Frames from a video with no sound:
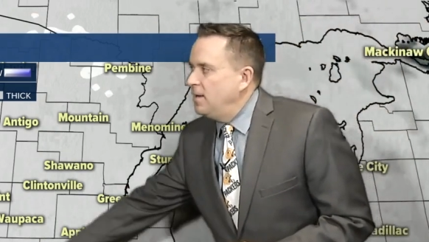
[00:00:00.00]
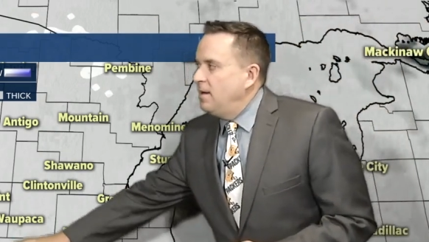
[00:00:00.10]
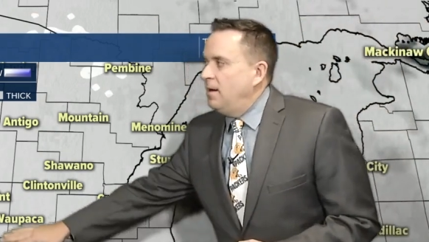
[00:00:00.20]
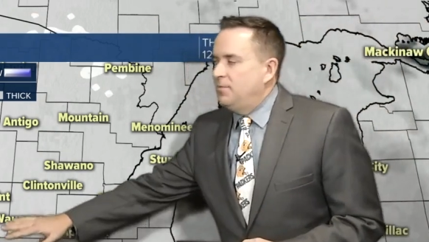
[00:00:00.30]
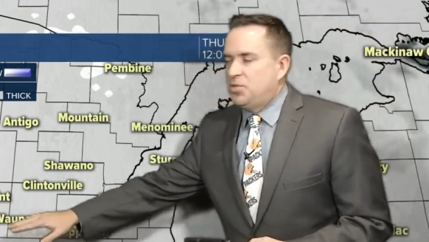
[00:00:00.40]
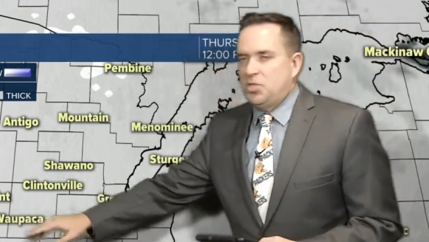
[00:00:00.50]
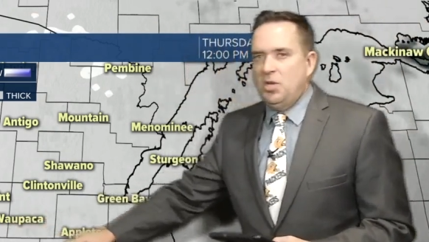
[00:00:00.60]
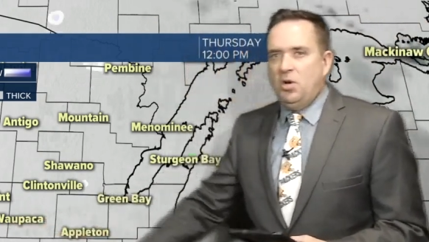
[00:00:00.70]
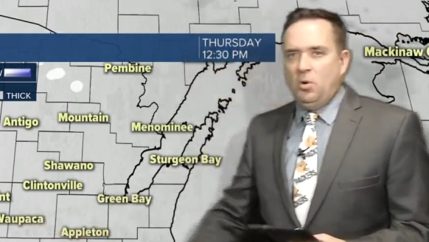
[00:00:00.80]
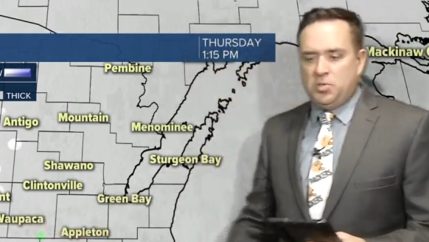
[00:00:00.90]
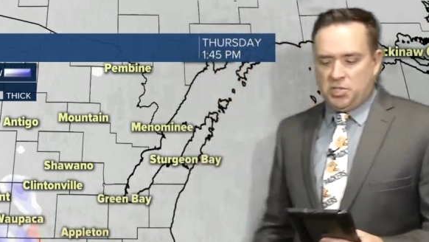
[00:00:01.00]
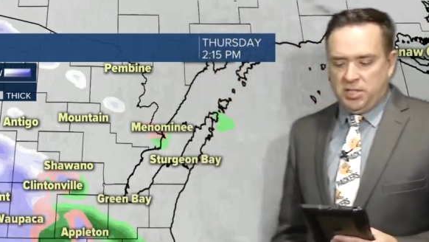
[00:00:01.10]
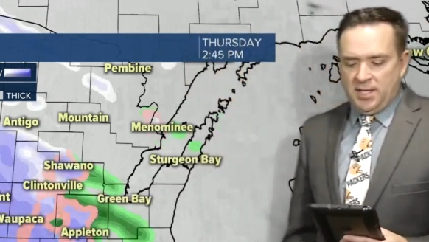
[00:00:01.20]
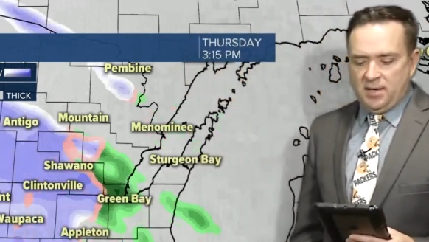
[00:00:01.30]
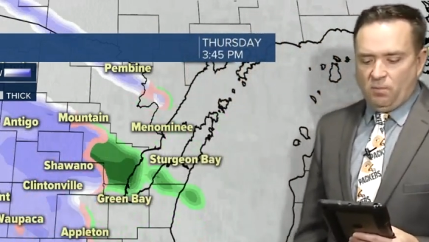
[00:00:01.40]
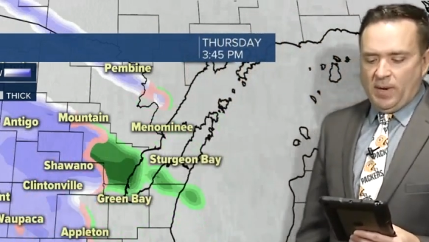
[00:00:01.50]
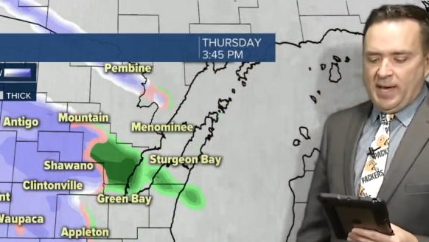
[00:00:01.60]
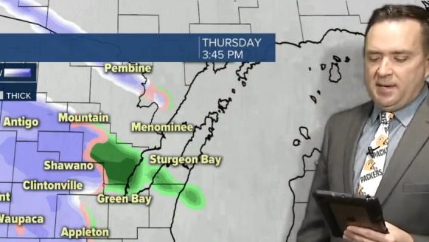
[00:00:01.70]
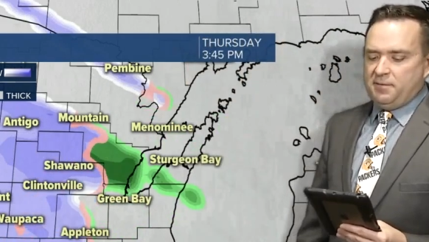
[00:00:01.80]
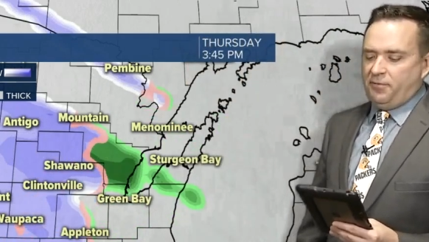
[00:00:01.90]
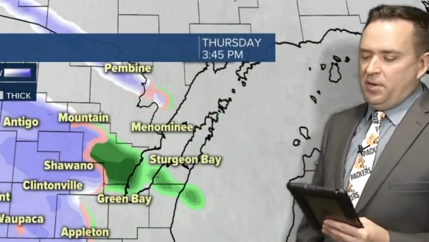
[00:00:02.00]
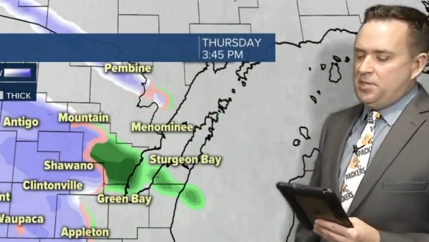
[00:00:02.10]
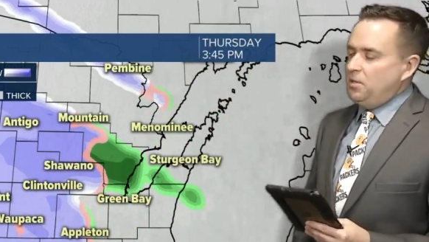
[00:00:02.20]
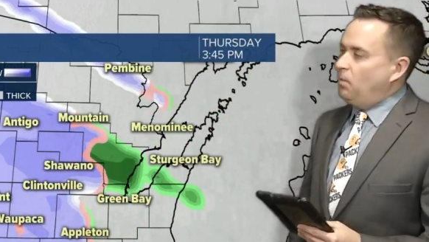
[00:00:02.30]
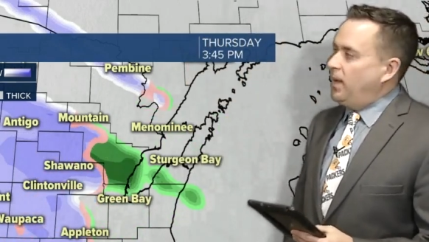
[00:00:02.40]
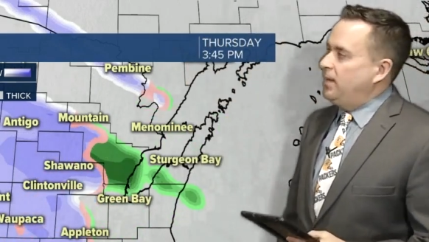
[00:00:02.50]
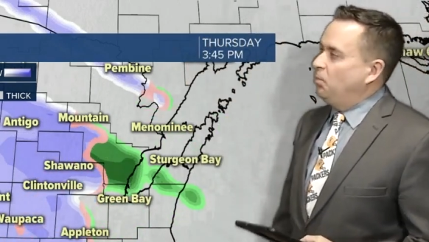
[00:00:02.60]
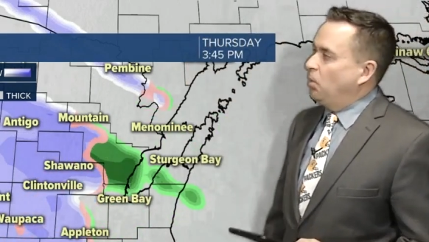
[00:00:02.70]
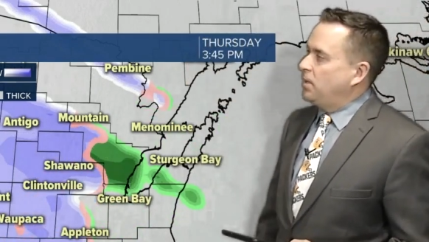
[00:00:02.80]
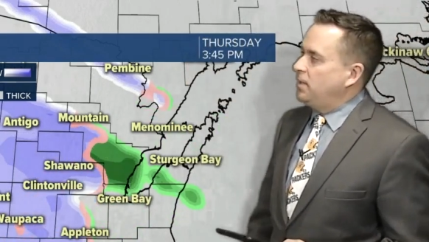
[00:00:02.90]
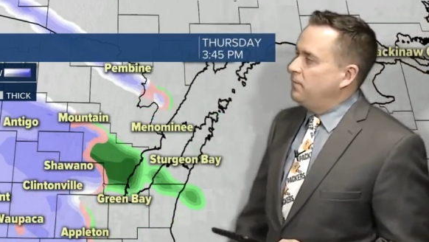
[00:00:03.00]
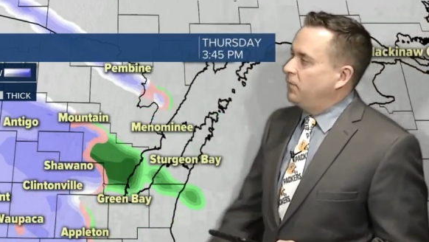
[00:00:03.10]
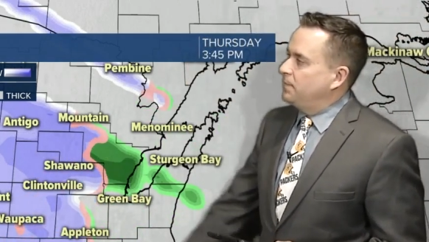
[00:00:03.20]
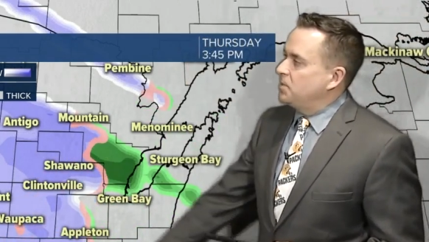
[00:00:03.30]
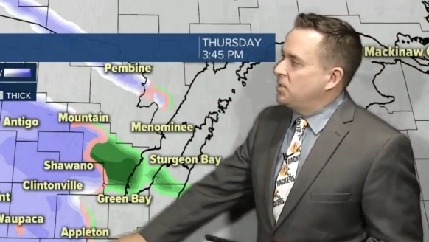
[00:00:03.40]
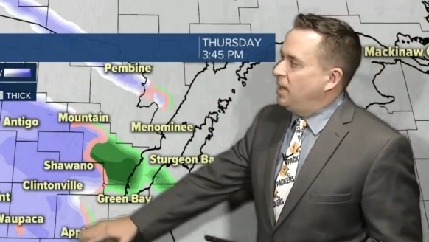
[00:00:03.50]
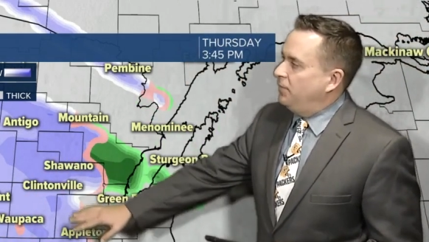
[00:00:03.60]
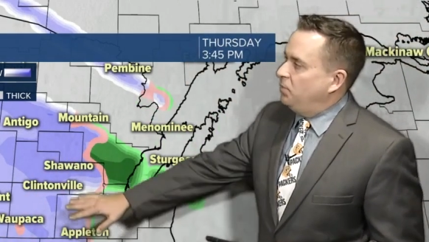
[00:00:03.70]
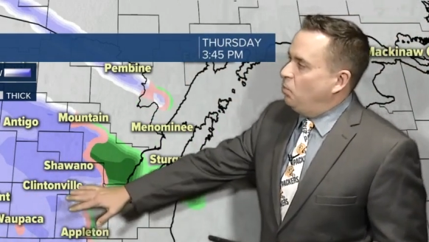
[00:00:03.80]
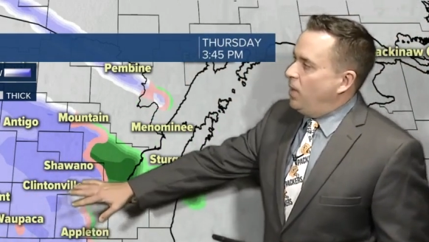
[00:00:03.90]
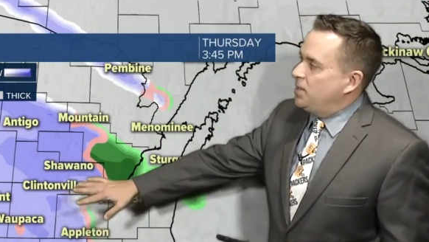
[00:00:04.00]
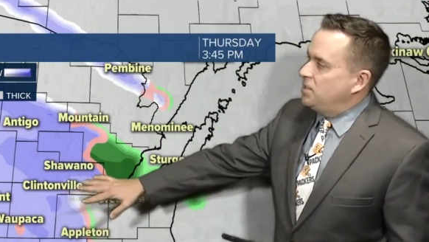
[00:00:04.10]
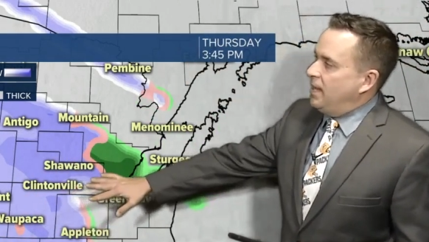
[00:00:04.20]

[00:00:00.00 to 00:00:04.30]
of snow, sleet, rain, and freezing rain work in from the south and west.